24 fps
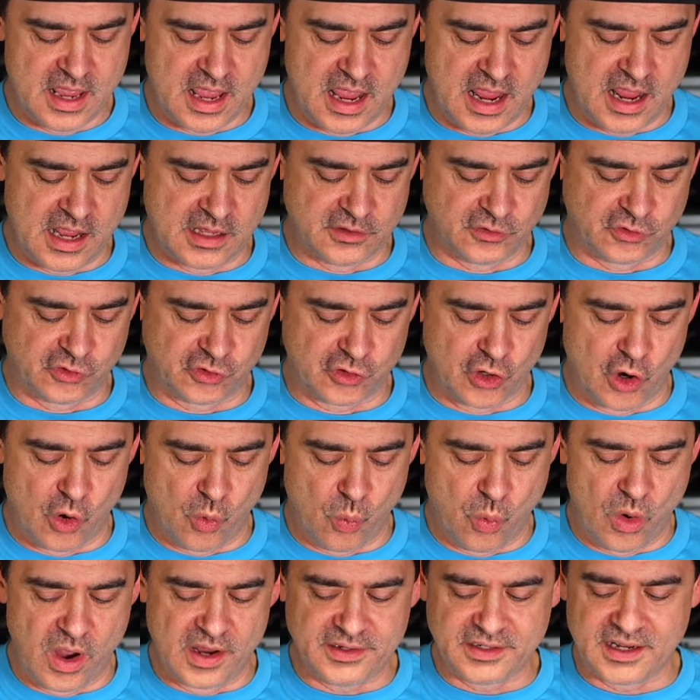And so
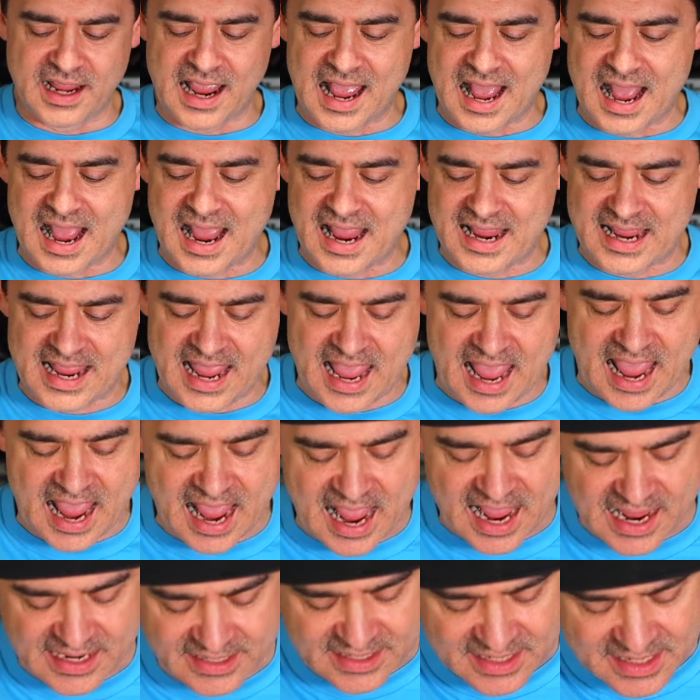one guy
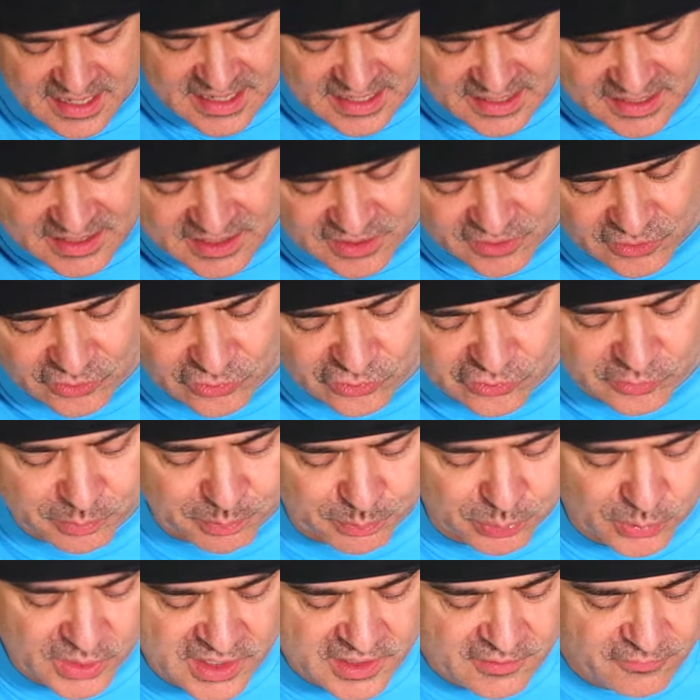had his
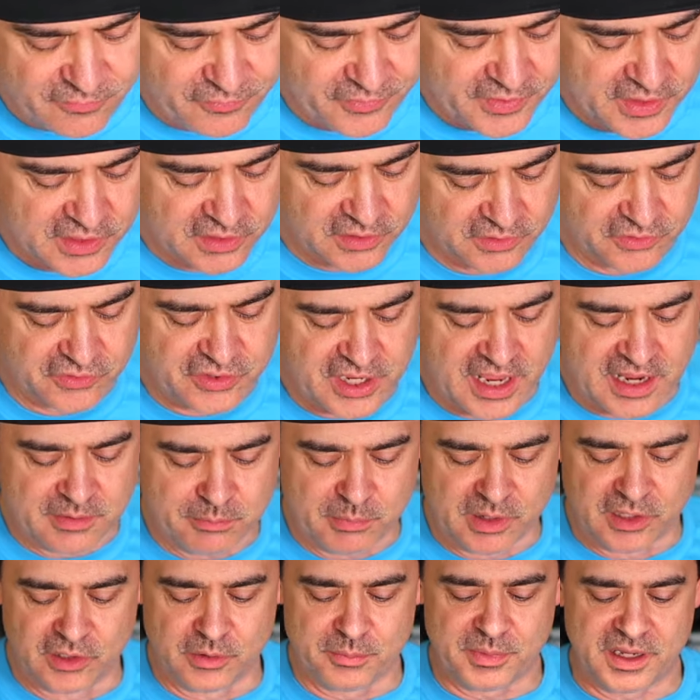Springfield
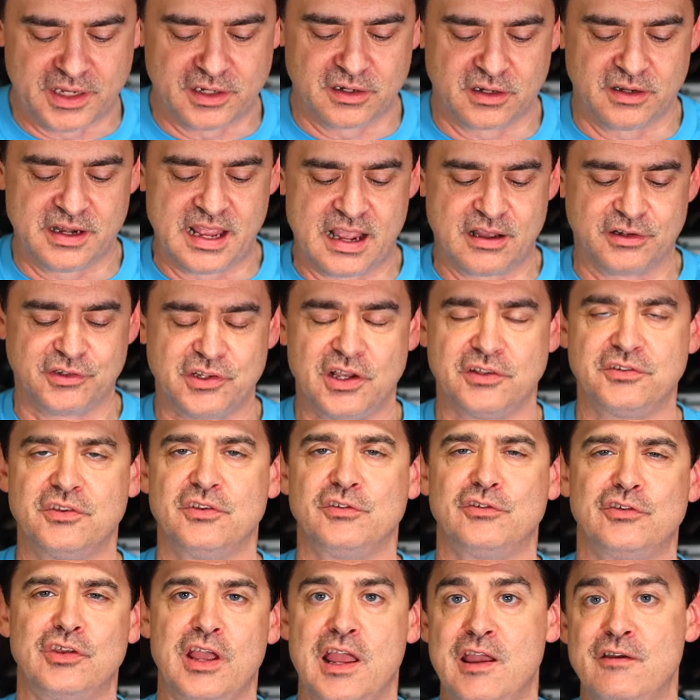10mm. Now, it
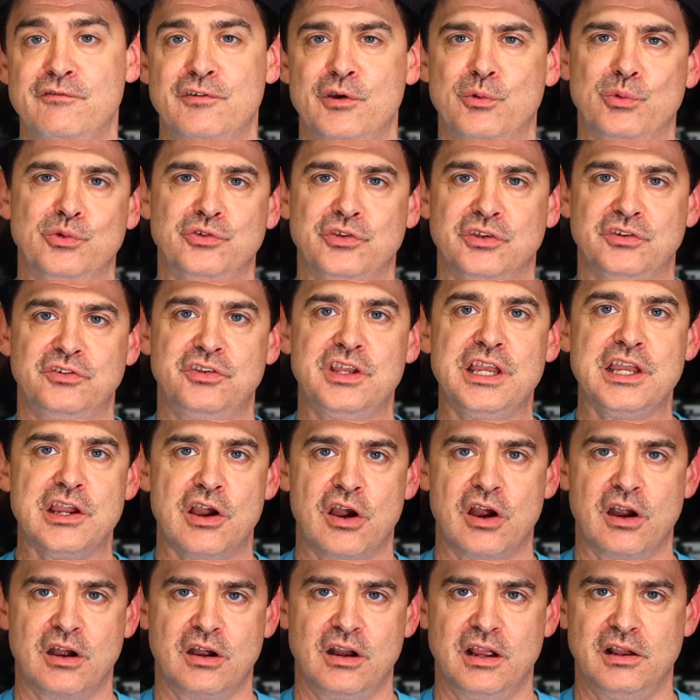doesn't say if it was a
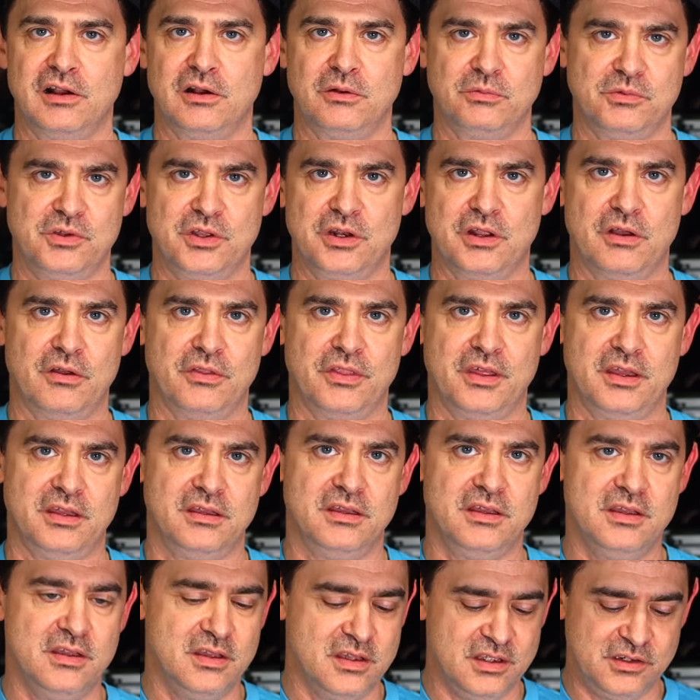TRL, you know,
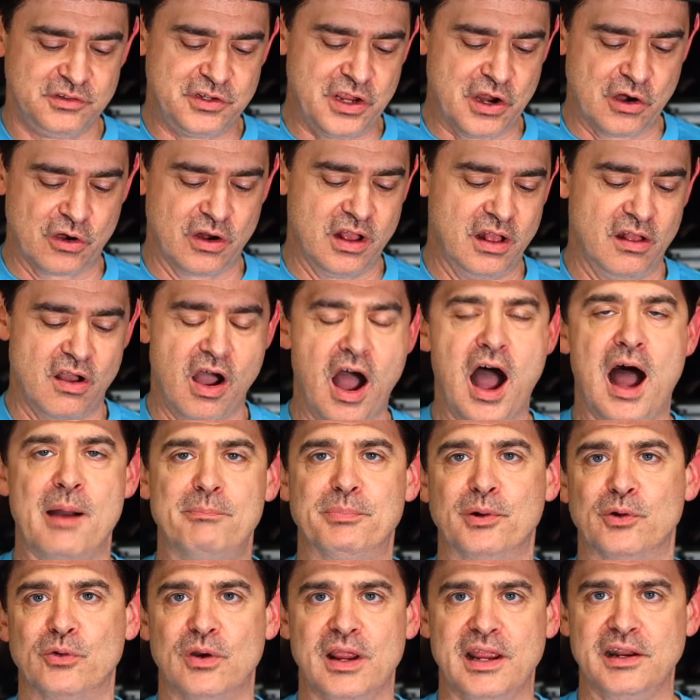the TRL
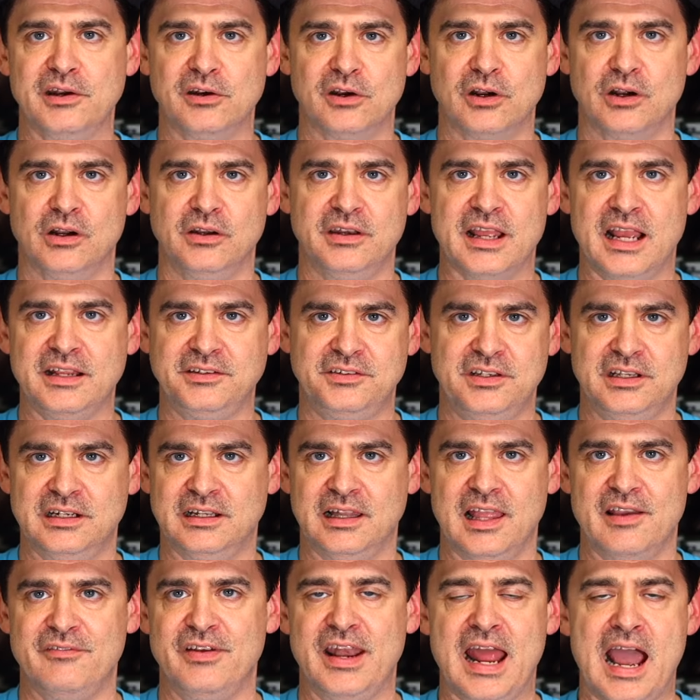operator
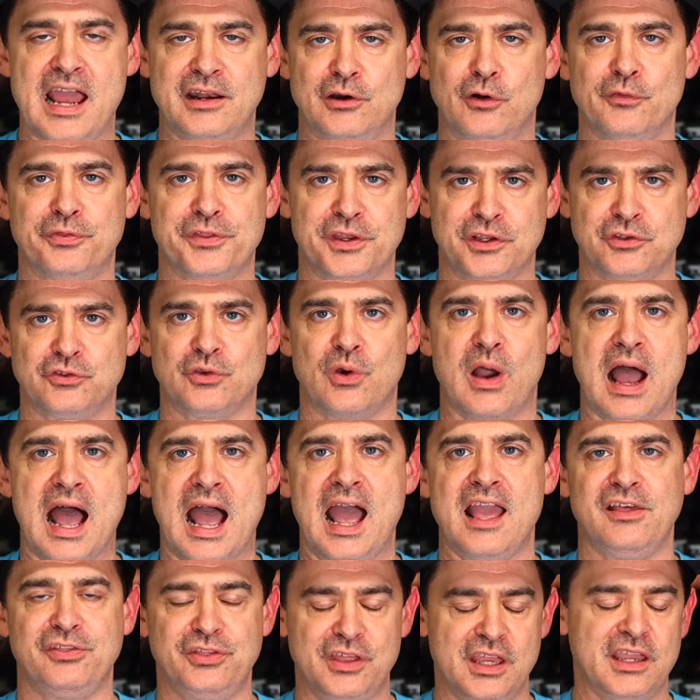1911. I don't think so.
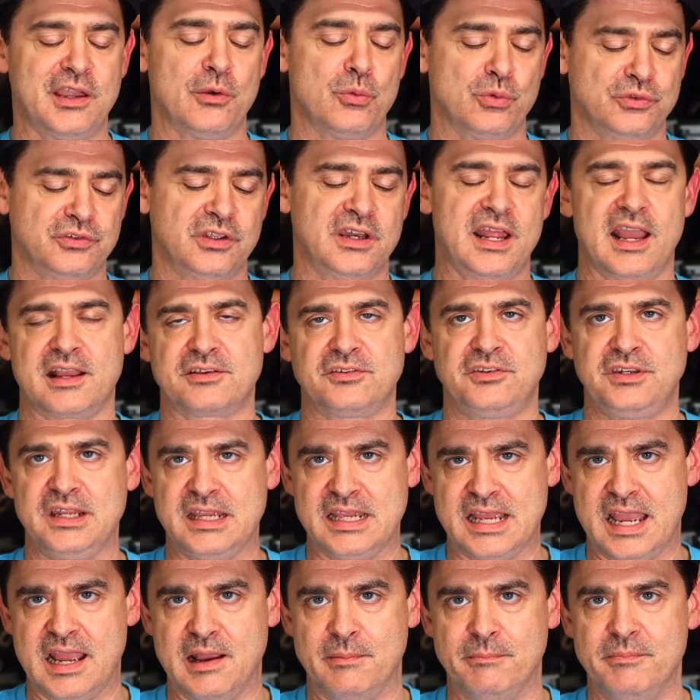I think it was an
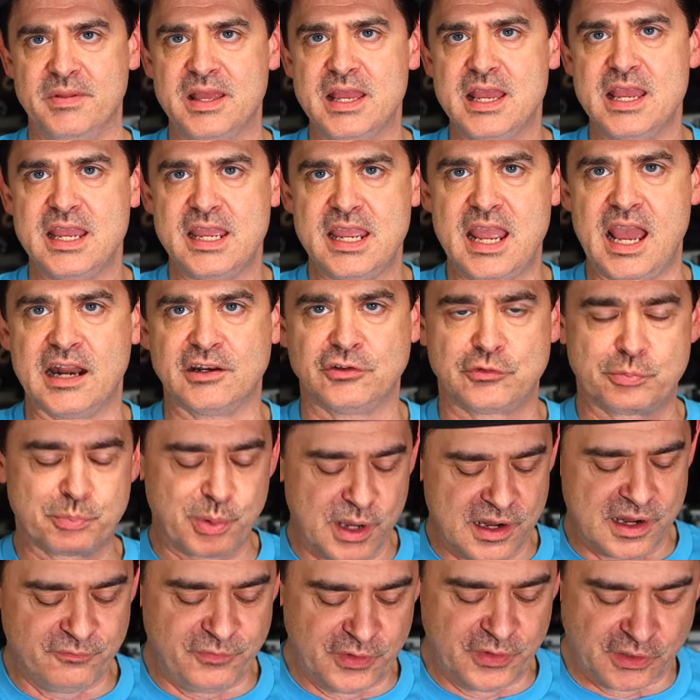XDM. He had a
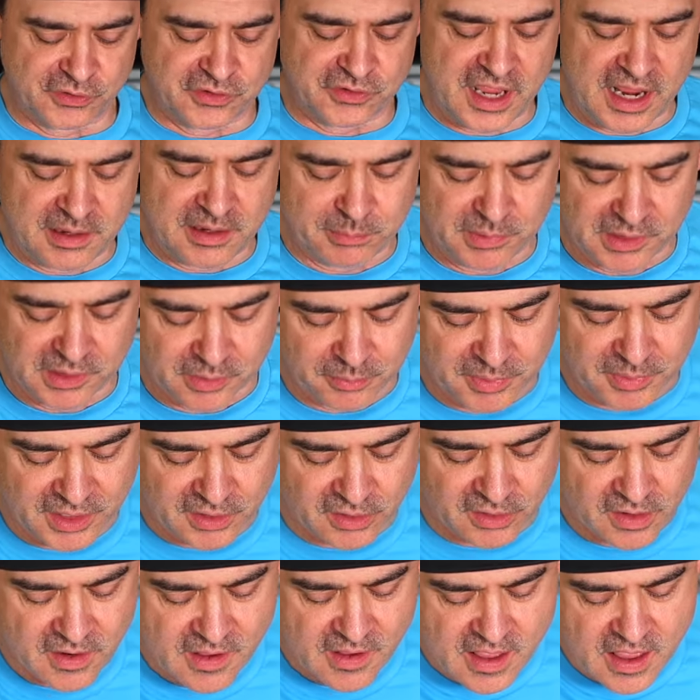Springfield
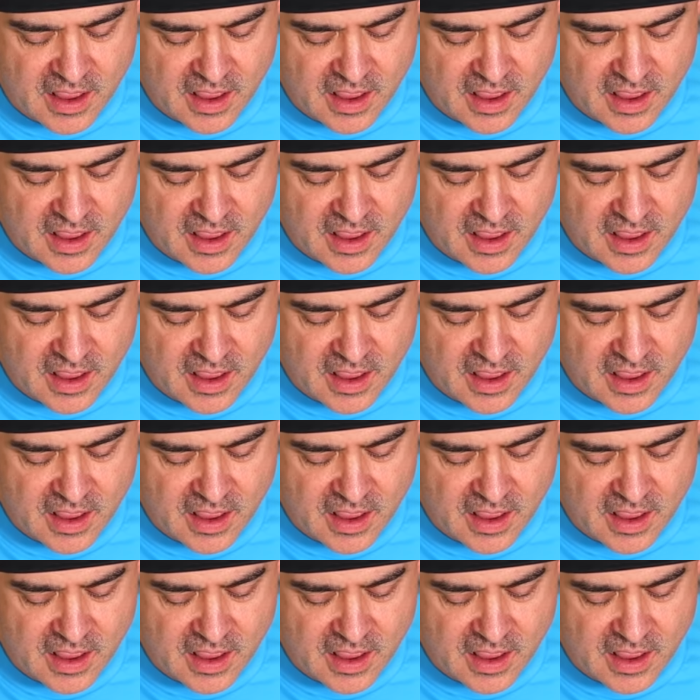10mm.